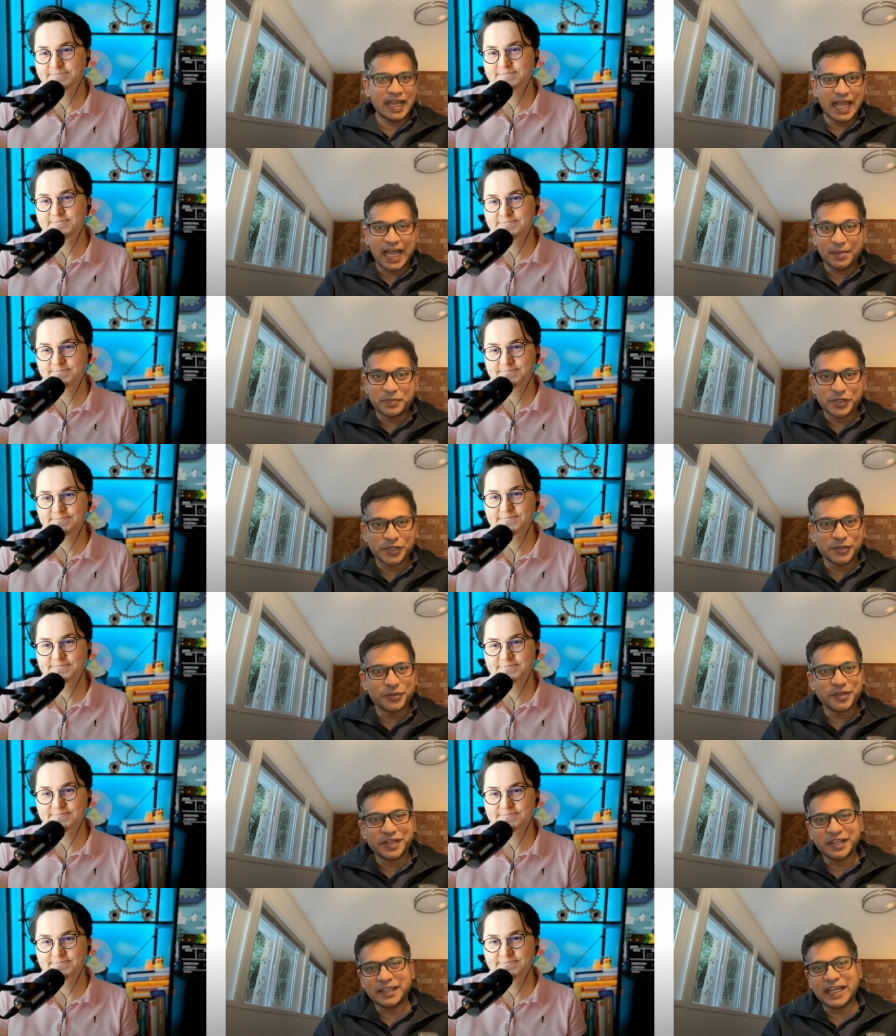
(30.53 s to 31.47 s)

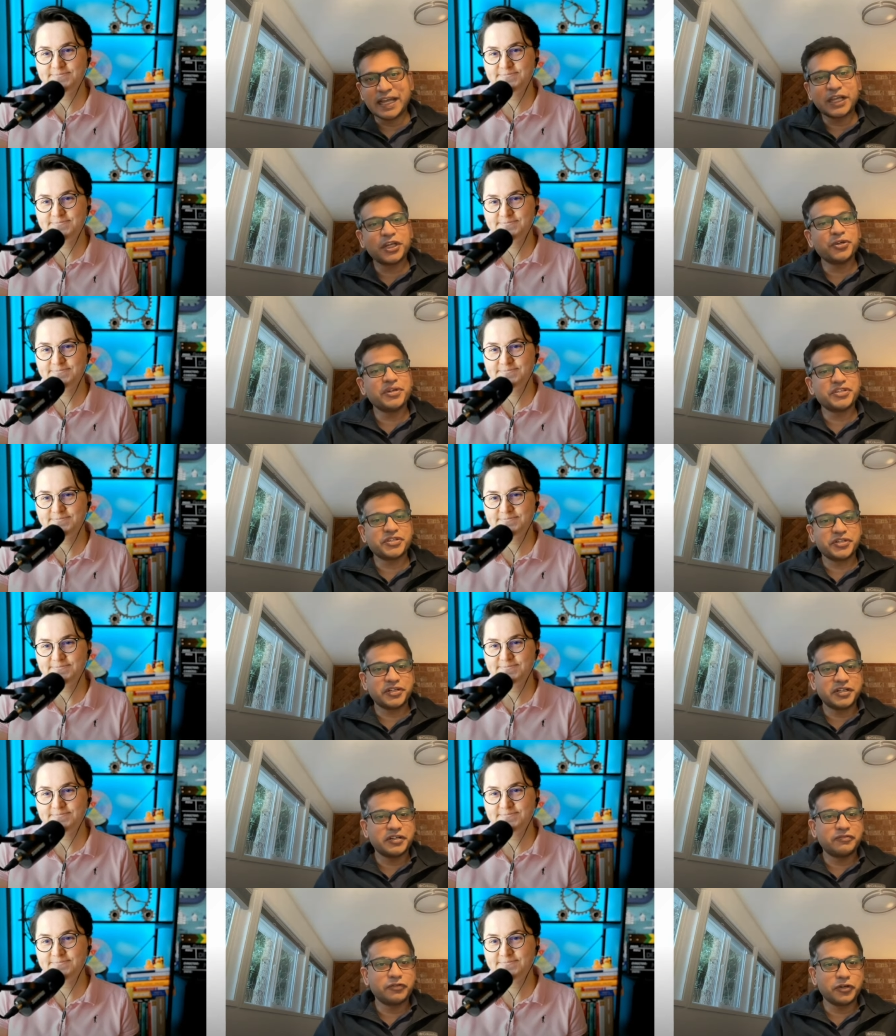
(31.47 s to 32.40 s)
Speaker 1: Absolutely. Thank you,
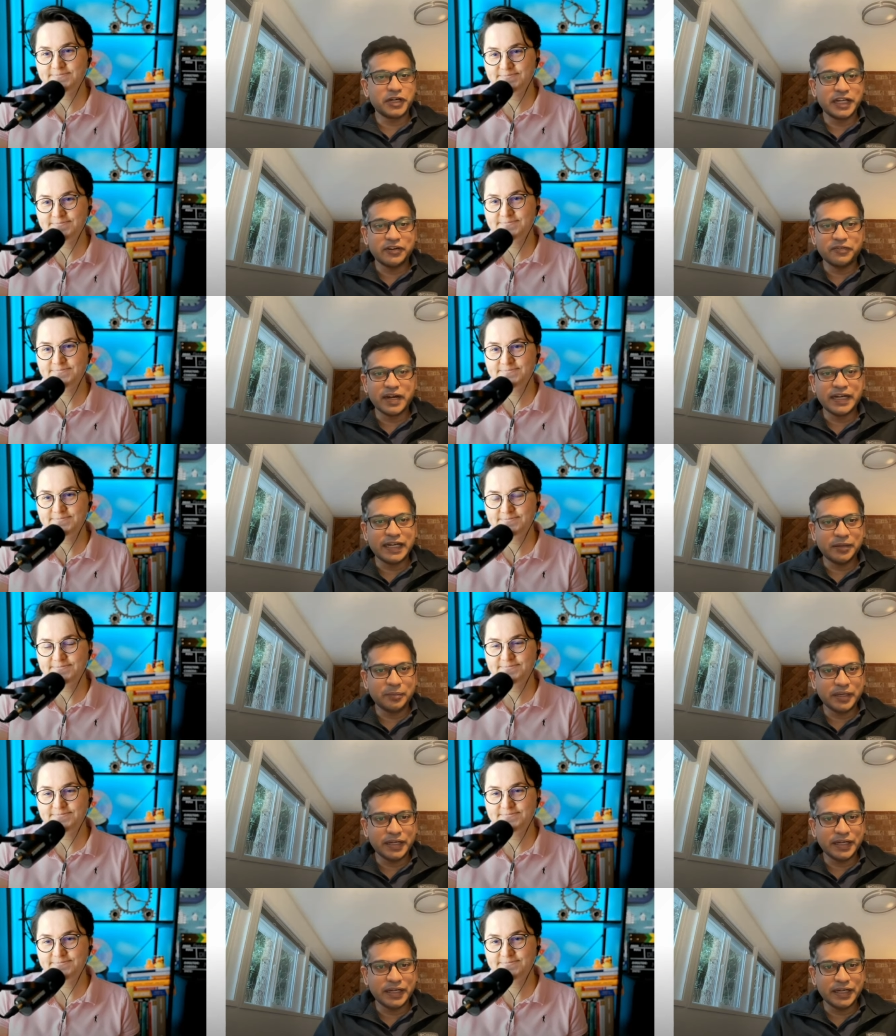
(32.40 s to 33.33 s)
Estera, uh, for inviting
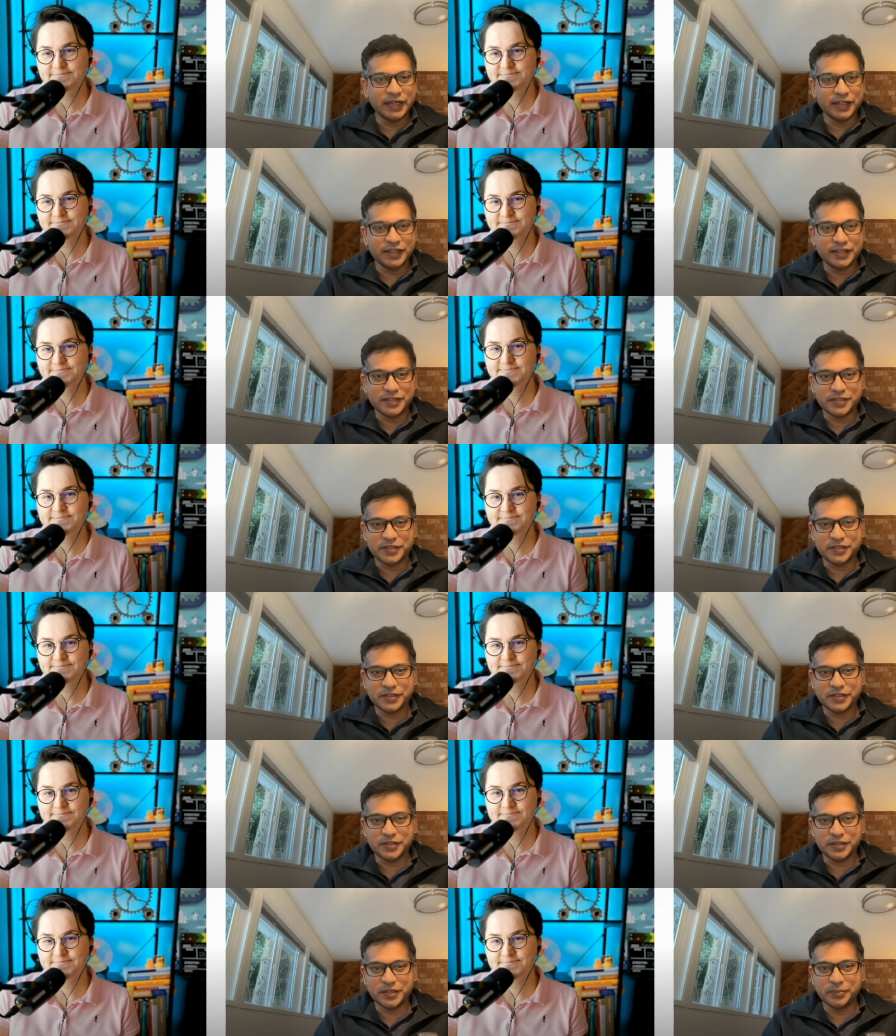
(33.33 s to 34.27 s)
me into
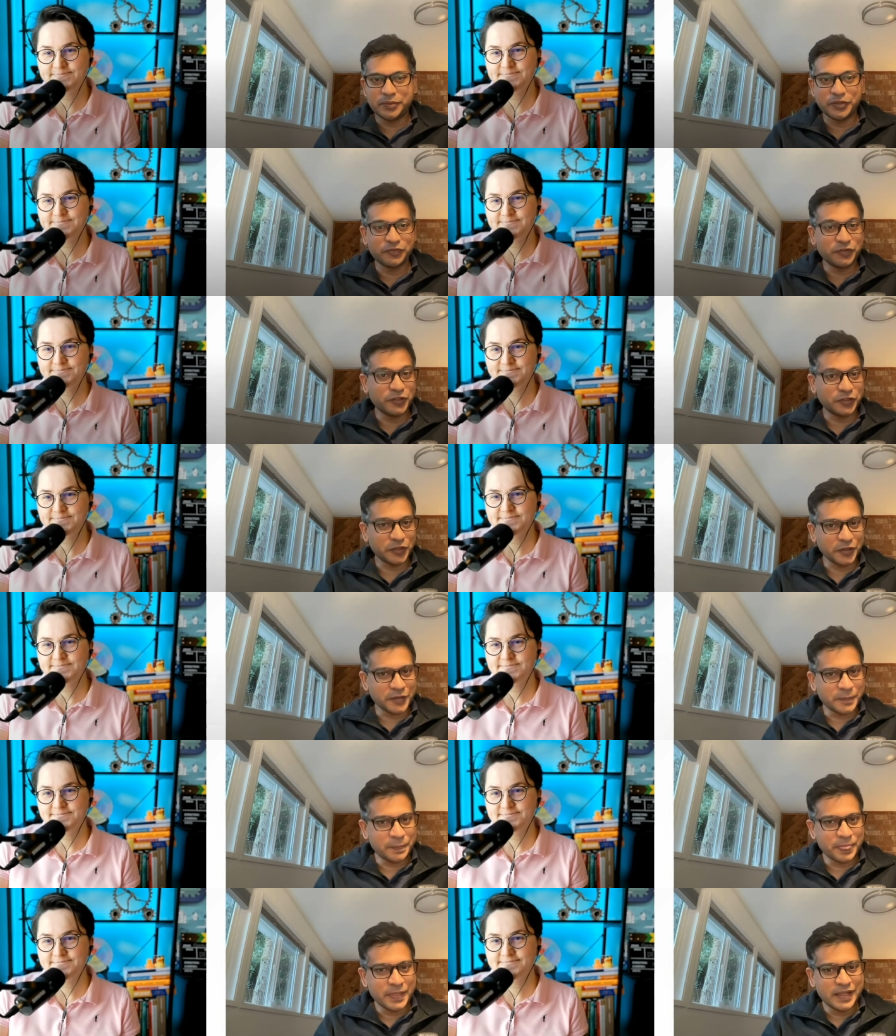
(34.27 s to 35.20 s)
this uh, beautiful
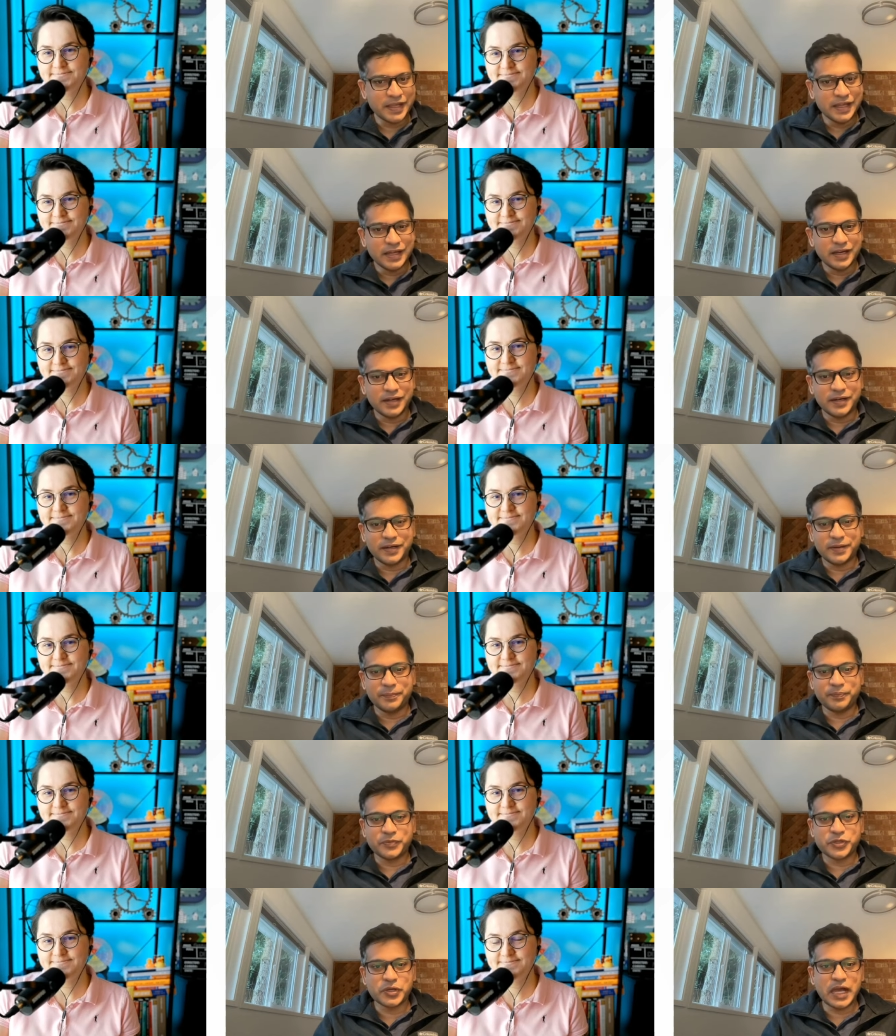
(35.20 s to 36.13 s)
talk.
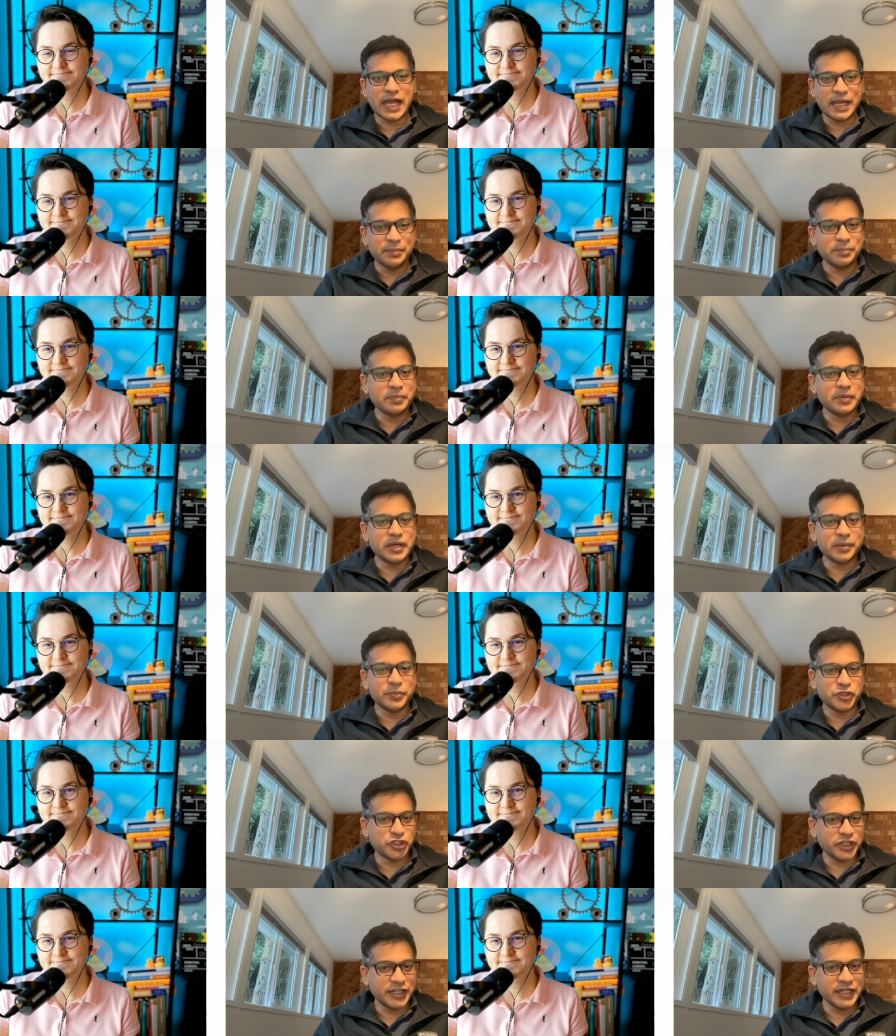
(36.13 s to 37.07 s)
Um, so, I'm
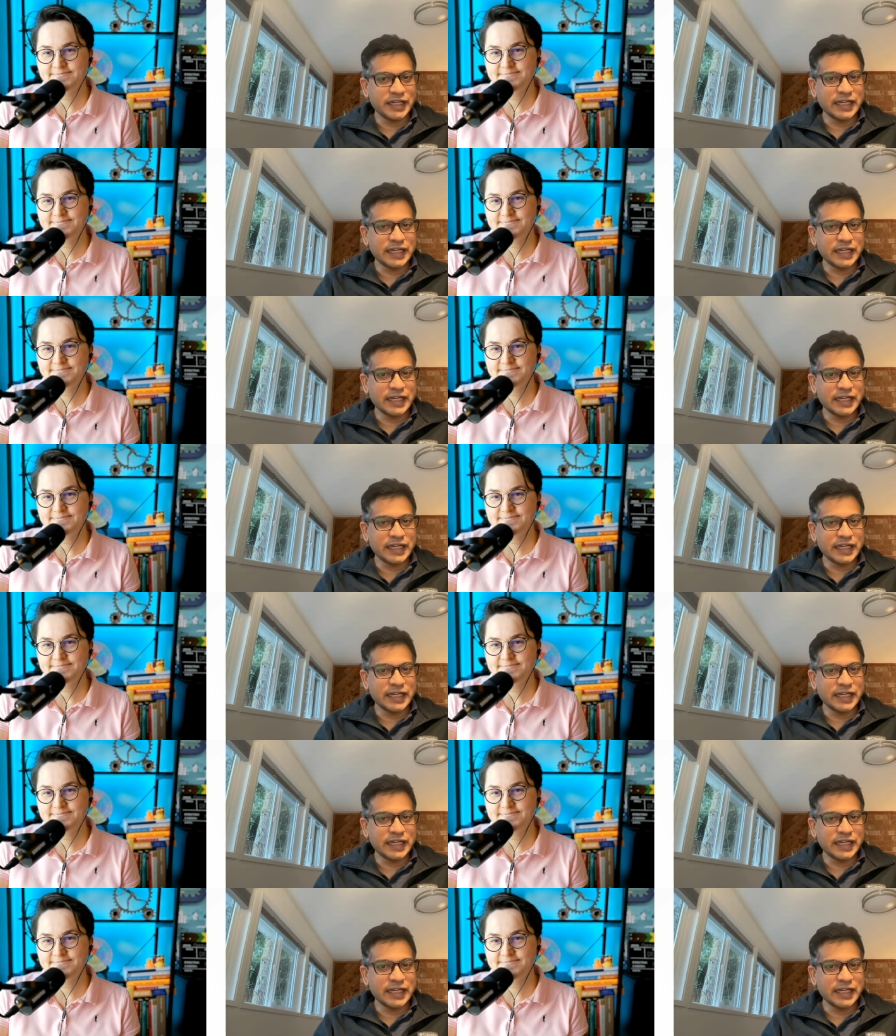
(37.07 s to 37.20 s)
Abhishek,